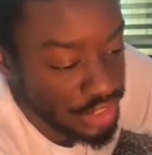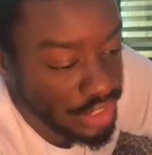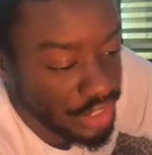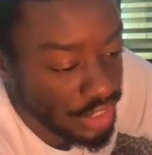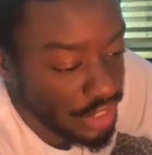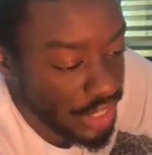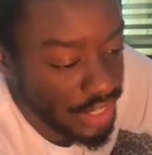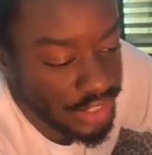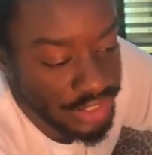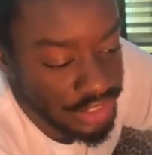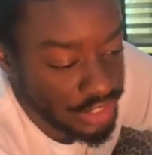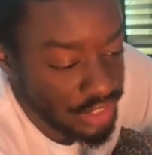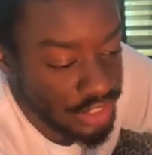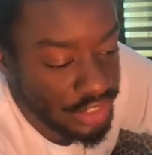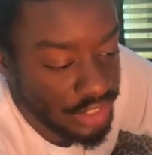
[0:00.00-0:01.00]
like the
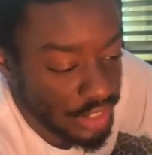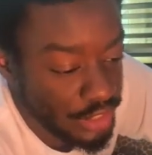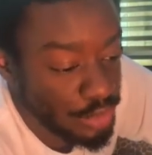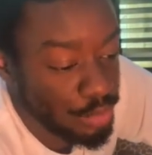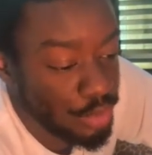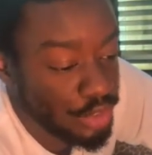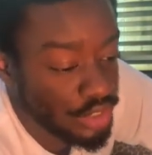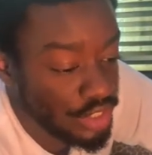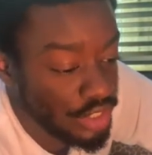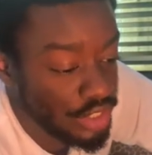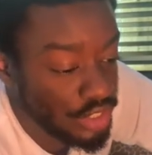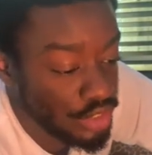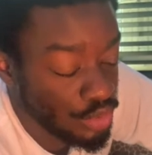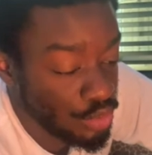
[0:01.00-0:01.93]
sickness, but it is